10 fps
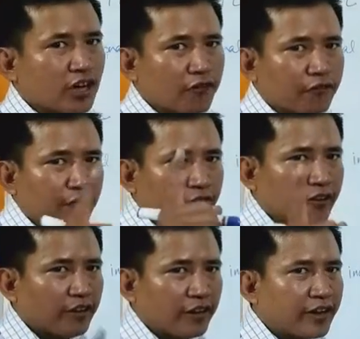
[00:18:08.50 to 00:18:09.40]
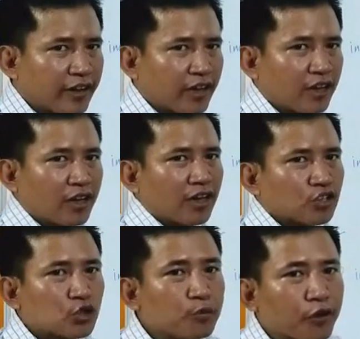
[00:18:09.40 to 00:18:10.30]
of
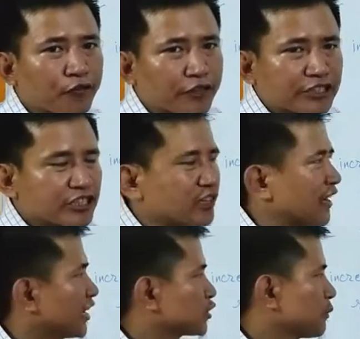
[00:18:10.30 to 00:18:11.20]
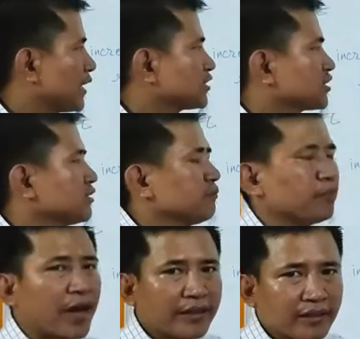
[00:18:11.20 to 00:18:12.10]
superficial expansion
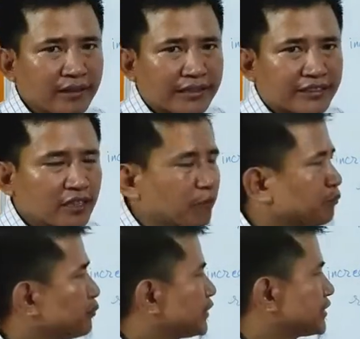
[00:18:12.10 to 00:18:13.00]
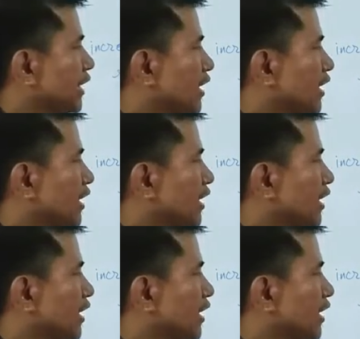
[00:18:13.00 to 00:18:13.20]
by the letter beta.